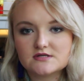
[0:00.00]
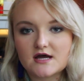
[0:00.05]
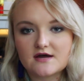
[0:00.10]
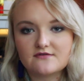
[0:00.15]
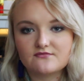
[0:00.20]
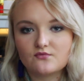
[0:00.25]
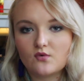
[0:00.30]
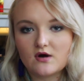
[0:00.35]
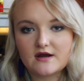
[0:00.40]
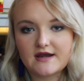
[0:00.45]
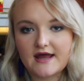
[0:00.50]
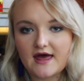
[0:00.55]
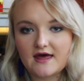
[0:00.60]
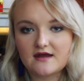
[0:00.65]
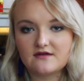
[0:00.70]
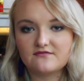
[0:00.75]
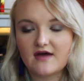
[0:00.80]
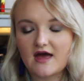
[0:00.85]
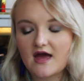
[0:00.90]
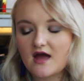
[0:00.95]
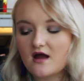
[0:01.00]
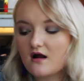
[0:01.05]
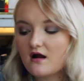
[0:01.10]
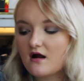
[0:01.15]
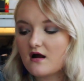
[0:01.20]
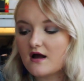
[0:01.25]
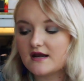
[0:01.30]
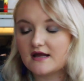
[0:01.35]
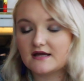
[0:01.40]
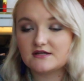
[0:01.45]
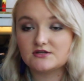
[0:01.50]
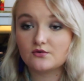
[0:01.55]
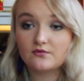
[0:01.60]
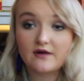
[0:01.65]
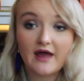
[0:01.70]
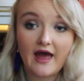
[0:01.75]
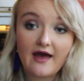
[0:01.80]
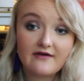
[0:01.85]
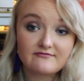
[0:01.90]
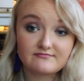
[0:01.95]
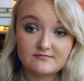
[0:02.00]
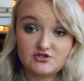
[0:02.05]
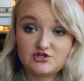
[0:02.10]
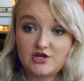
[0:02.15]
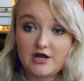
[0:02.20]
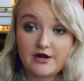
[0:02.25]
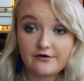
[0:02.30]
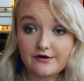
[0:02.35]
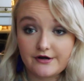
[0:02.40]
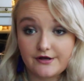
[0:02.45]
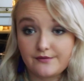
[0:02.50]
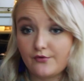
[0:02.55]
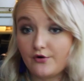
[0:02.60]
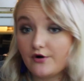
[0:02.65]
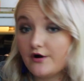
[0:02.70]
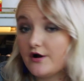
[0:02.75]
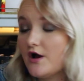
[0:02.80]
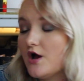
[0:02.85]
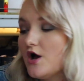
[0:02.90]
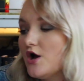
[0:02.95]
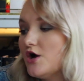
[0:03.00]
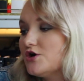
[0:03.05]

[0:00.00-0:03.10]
I have one head of hair and I don't have much hair anymore,